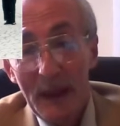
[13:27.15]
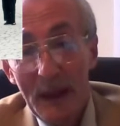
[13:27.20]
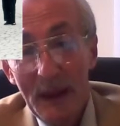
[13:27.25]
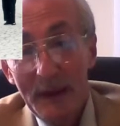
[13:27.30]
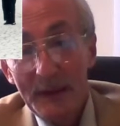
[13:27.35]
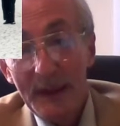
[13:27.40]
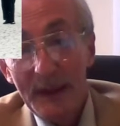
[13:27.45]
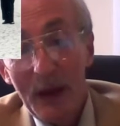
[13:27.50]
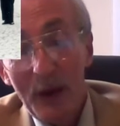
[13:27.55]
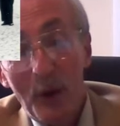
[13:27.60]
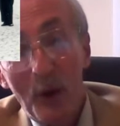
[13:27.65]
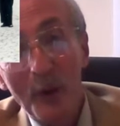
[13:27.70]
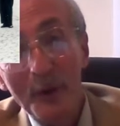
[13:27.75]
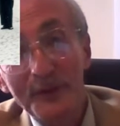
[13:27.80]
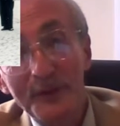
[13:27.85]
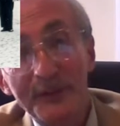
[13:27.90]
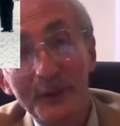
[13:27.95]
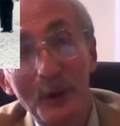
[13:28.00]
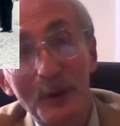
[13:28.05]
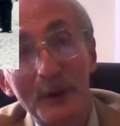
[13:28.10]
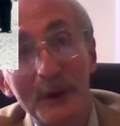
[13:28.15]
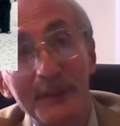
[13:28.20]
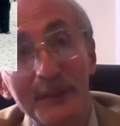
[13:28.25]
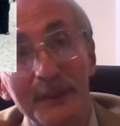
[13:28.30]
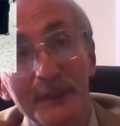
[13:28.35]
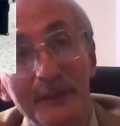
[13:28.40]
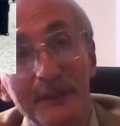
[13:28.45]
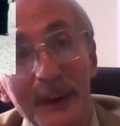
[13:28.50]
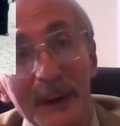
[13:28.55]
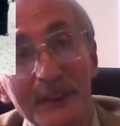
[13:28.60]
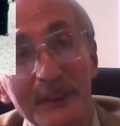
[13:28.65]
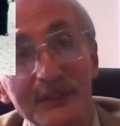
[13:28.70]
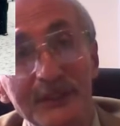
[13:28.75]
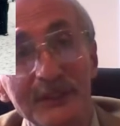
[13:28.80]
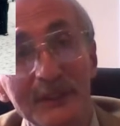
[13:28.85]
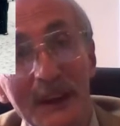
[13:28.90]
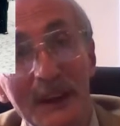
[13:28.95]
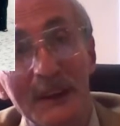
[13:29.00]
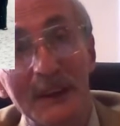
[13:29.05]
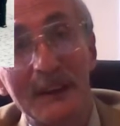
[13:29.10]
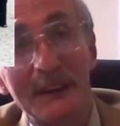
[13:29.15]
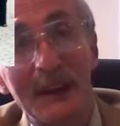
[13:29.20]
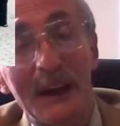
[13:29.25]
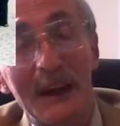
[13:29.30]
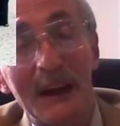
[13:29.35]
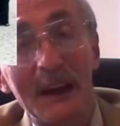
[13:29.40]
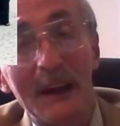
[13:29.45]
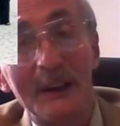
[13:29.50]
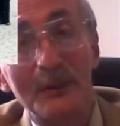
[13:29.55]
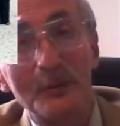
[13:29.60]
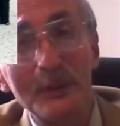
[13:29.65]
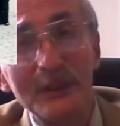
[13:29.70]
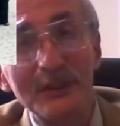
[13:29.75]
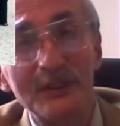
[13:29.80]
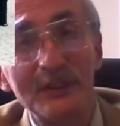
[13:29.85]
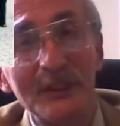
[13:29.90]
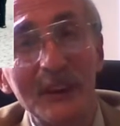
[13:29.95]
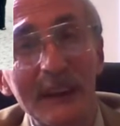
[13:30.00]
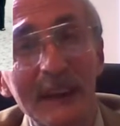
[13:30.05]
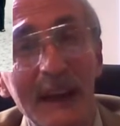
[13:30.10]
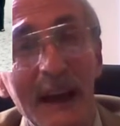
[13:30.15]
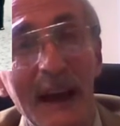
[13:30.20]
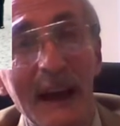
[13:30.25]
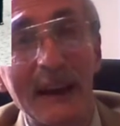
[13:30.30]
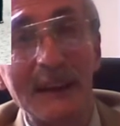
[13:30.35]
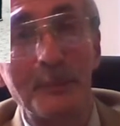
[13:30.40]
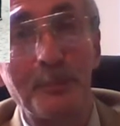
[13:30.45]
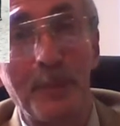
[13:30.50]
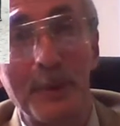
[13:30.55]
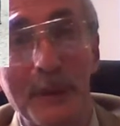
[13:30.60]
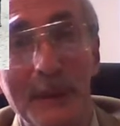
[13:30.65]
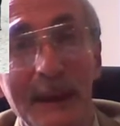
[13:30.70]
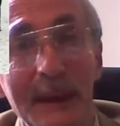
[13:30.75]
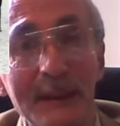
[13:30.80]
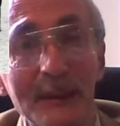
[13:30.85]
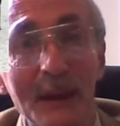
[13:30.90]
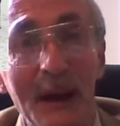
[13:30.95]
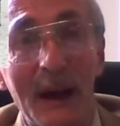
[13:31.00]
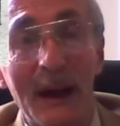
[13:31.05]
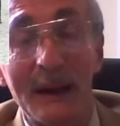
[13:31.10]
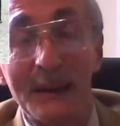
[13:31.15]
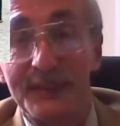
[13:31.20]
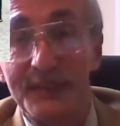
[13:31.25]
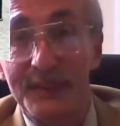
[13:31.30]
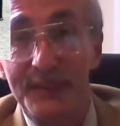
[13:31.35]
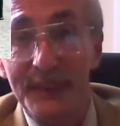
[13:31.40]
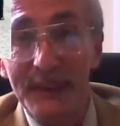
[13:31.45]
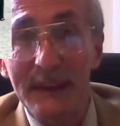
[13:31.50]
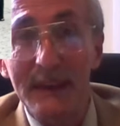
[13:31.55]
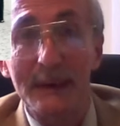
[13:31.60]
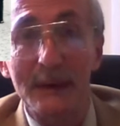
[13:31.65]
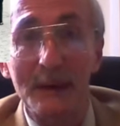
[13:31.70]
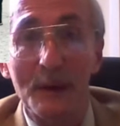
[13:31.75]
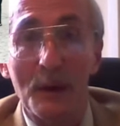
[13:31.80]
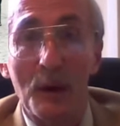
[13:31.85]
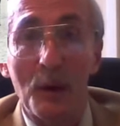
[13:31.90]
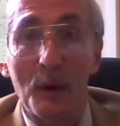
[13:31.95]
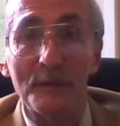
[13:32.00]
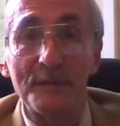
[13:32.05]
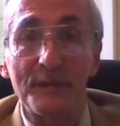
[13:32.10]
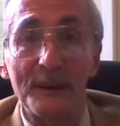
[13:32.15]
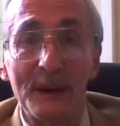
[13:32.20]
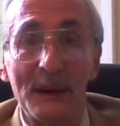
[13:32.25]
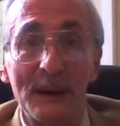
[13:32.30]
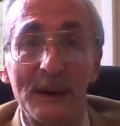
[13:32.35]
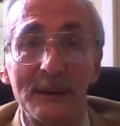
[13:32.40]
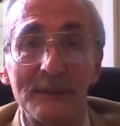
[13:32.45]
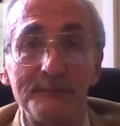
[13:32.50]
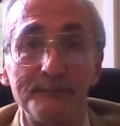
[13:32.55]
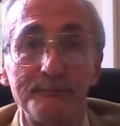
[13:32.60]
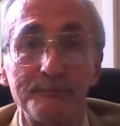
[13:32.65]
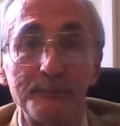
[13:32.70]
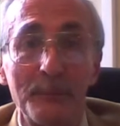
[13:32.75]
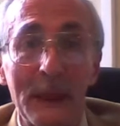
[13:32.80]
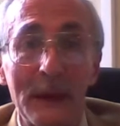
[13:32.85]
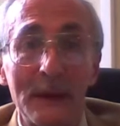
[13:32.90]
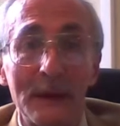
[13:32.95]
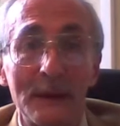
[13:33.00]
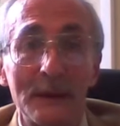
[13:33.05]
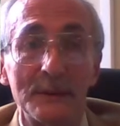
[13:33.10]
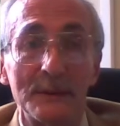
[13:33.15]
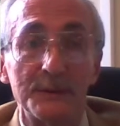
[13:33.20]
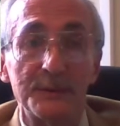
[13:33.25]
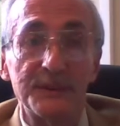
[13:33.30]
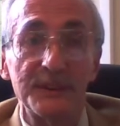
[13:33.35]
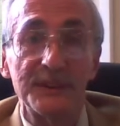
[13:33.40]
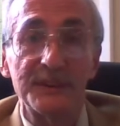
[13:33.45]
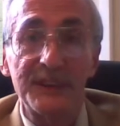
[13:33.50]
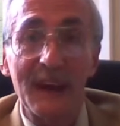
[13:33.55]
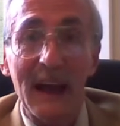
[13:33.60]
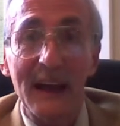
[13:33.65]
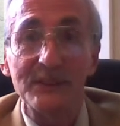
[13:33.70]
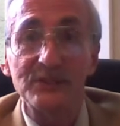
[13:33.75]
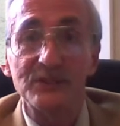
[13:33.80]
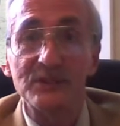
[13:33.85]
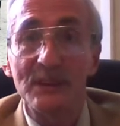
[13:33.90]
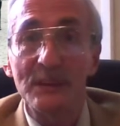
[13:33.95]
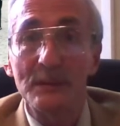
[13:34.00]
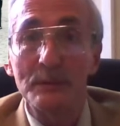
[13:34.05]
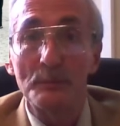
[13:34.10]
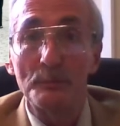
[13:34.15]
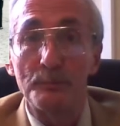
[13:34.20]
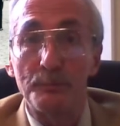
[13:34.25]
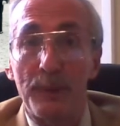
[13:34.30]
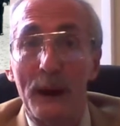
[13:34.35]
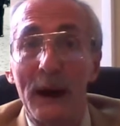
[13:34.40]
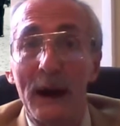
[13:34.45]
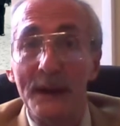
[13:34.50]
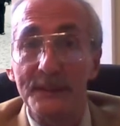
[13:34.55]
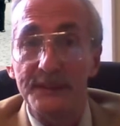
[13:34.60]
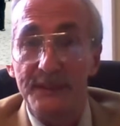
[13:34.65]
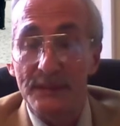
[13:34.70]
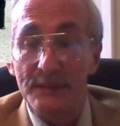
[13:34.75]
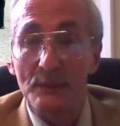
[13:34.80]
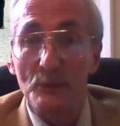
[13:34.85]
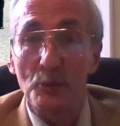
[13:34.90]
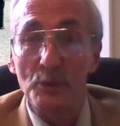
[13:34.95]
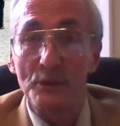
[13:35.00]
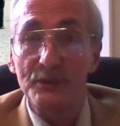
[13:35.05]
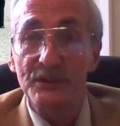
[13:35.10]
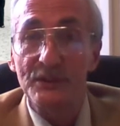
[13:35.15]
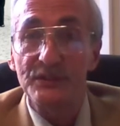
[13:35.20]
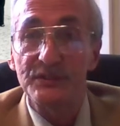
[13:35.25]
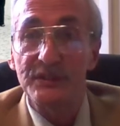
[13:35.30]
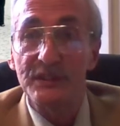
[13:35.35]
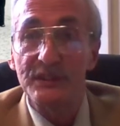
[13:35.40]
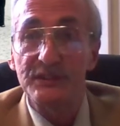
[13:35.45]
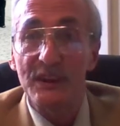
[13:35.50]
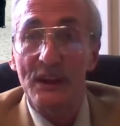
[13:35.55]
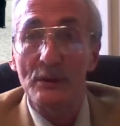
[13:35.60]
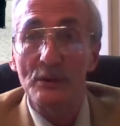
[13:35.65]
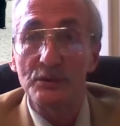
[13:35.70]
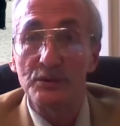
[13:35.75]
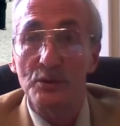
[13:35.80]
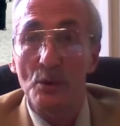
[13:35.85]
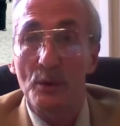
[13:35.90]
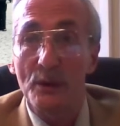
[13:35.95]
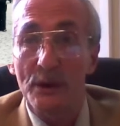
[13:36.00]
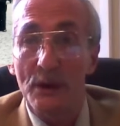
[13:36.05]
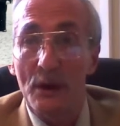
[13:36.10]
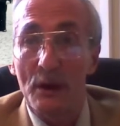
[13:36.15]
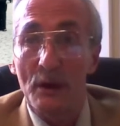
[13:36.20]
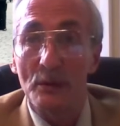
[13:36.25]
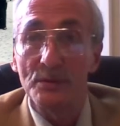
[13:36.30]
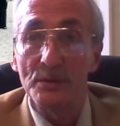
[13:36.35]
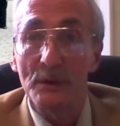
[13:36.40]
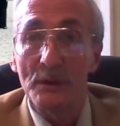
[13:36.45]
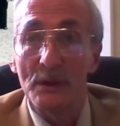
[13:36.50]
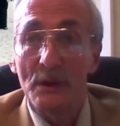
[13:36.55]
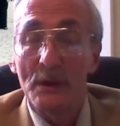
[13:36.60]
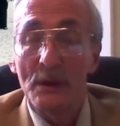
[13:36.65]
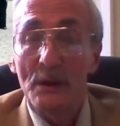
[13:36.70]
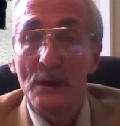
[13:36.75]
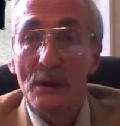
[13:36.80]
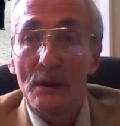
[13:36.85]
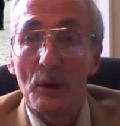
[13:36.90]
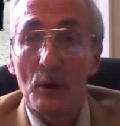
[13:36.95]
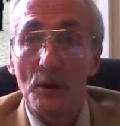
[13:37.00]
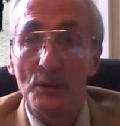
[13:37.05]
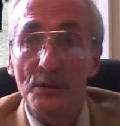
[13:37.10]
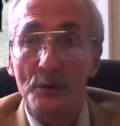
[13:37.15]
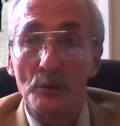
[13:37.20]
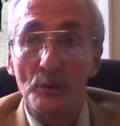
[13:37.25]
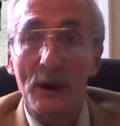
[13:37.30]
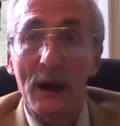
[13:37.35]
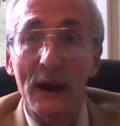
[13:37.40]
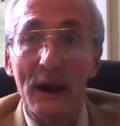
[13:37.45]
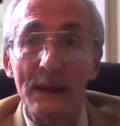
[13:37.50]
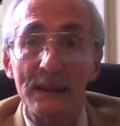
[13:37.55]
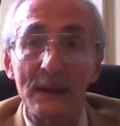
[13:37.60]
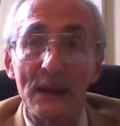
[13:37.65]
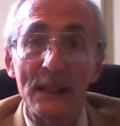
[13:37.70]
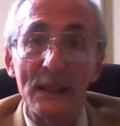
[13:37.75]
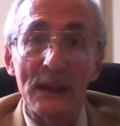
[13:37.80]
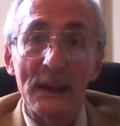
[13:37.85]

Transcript: Now, also, the French originally had a plan, I think, of detaching Baden, which is the territory on the Rhine.